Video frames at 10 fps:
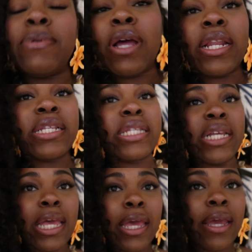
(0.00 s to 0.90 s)
dollars to
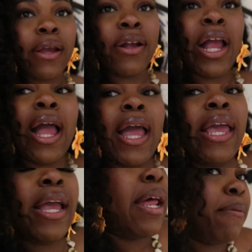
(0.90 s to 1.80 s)
get here. I
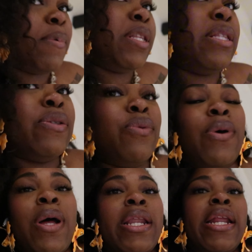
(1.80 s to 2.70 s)
ain't gotta be doing
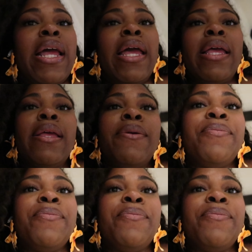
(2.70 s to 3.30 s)
all of that